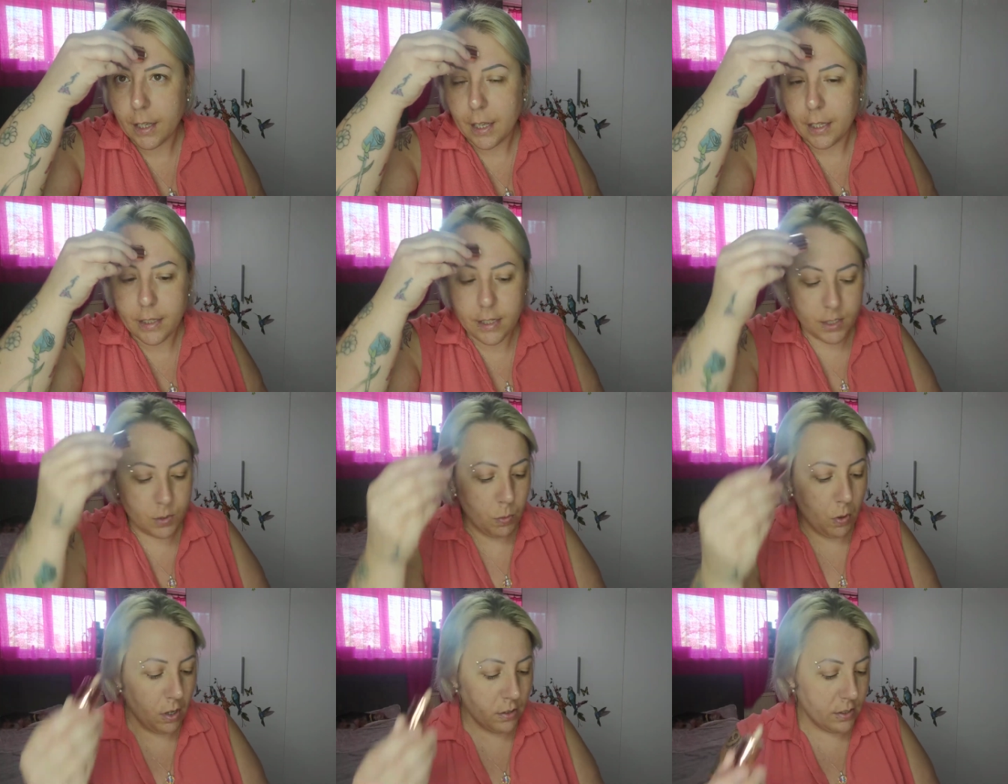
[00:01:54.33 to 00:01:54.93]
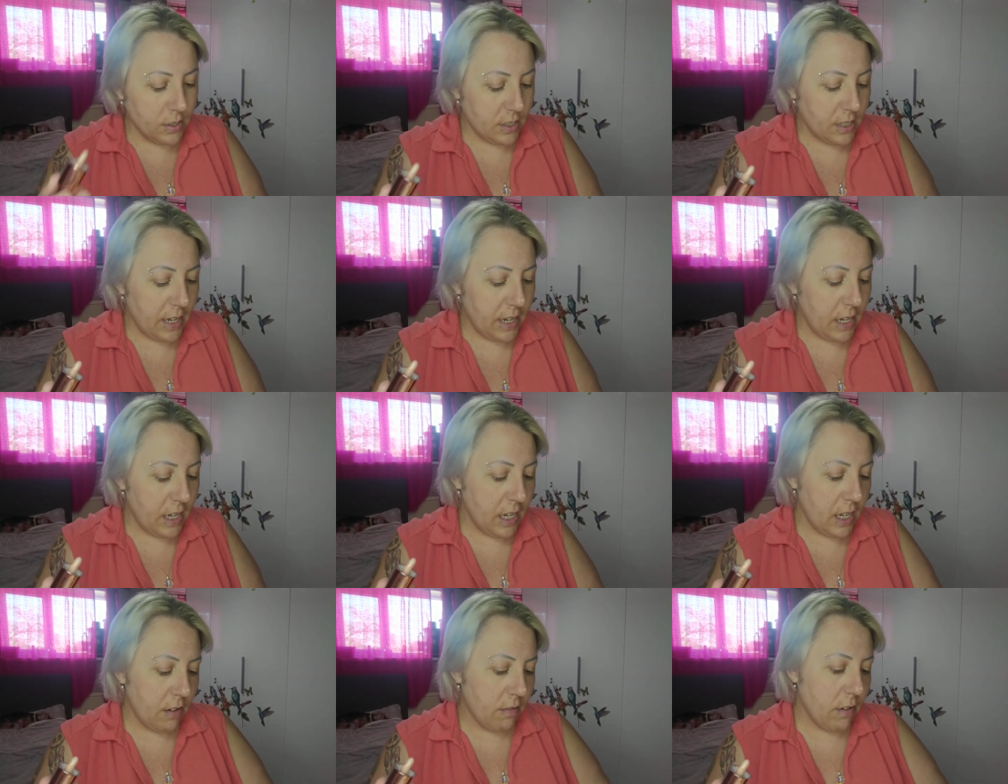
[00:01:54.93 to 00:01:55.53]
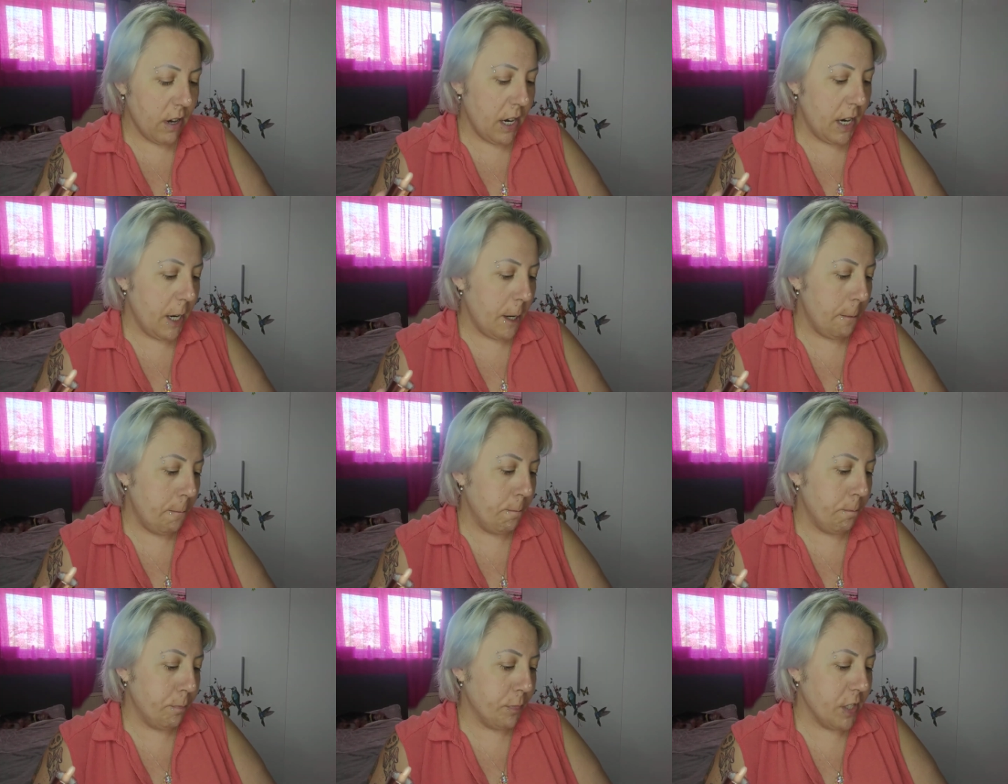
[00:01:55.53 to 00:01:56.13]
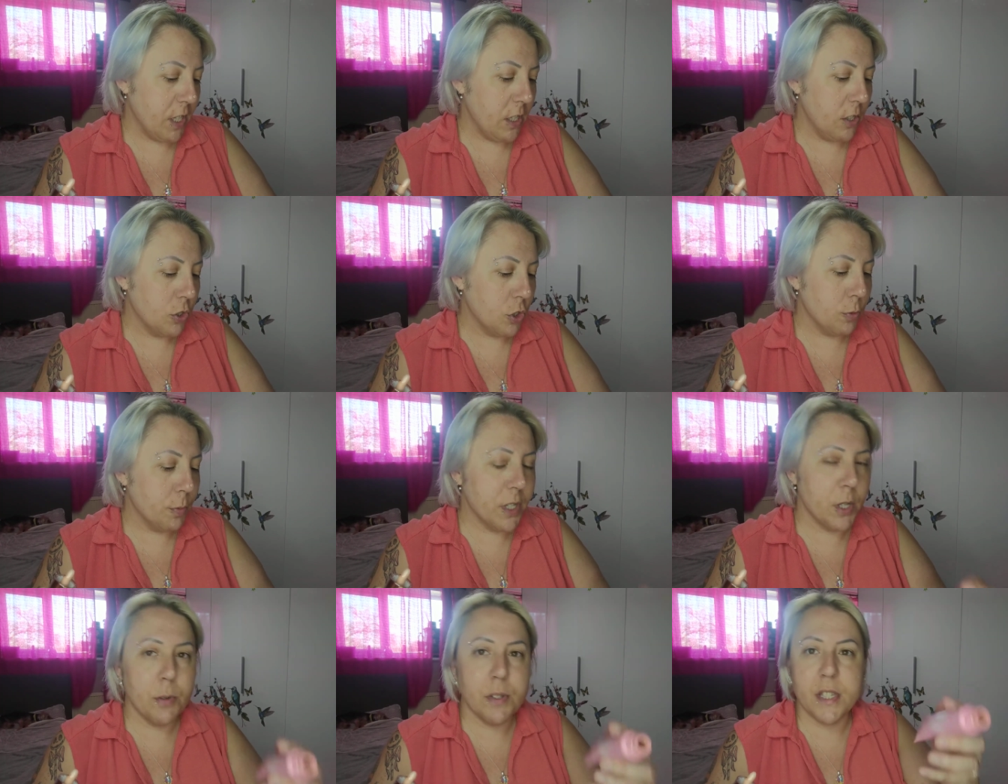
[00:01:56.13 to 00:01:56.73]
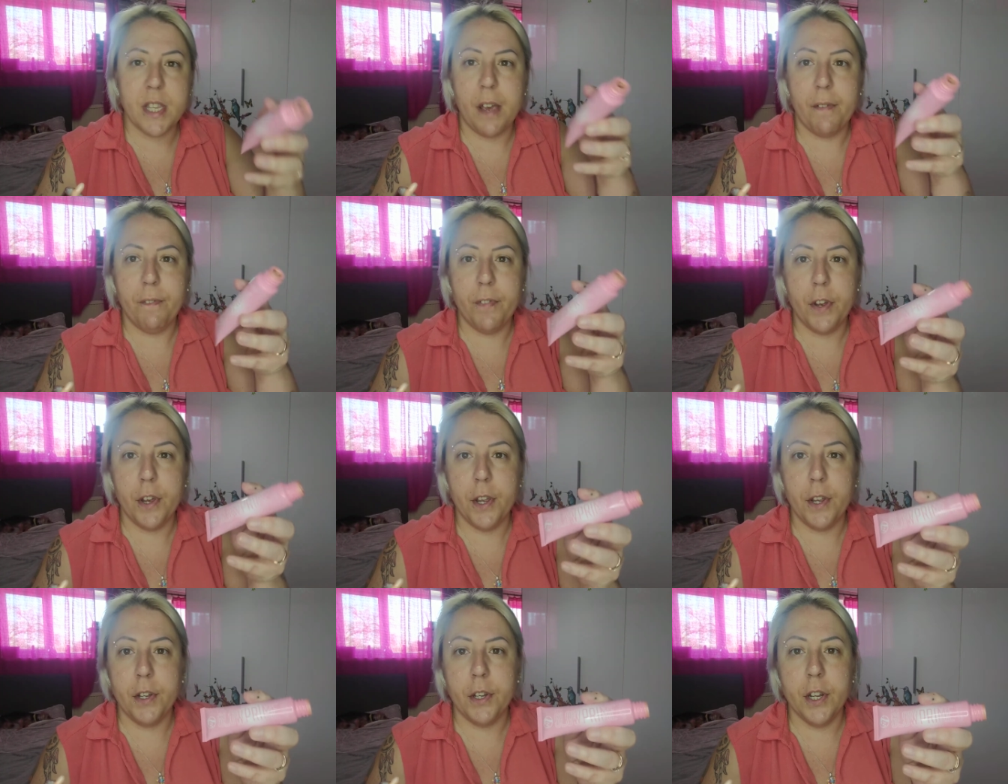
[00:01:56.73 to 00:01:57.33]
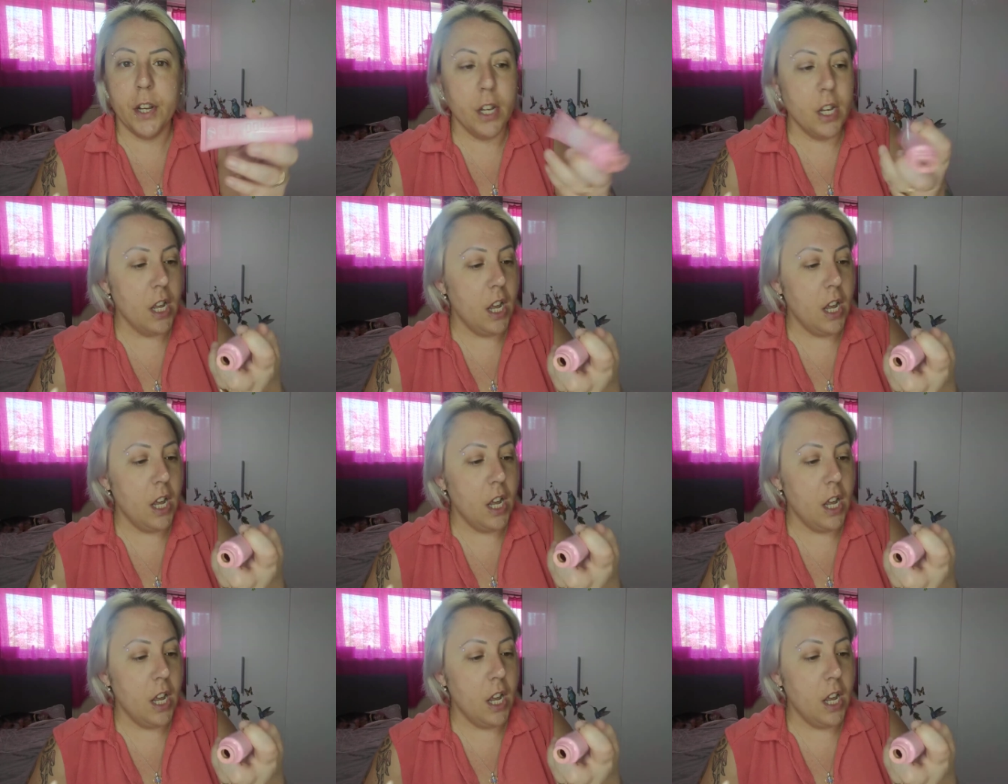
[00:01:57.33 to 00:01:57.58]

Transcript: And this one's a W7